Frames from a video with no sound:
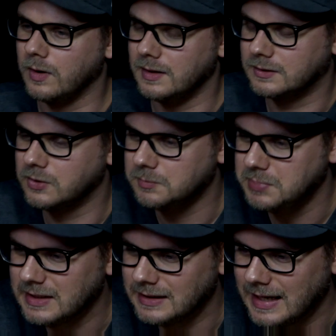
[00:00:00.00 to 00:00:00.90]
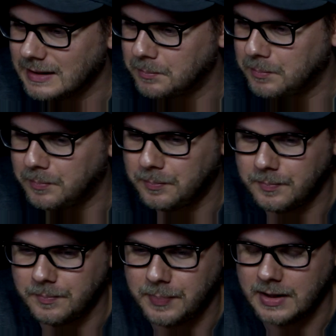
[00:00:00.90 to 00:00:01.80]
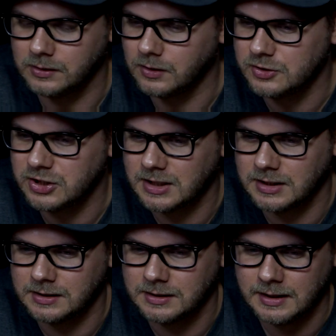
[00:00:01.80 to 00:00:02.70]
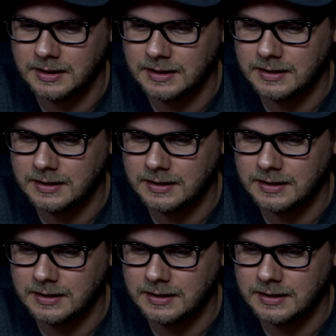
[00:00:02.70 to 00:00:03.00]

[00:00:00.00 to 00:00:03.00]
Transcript: It could be like biological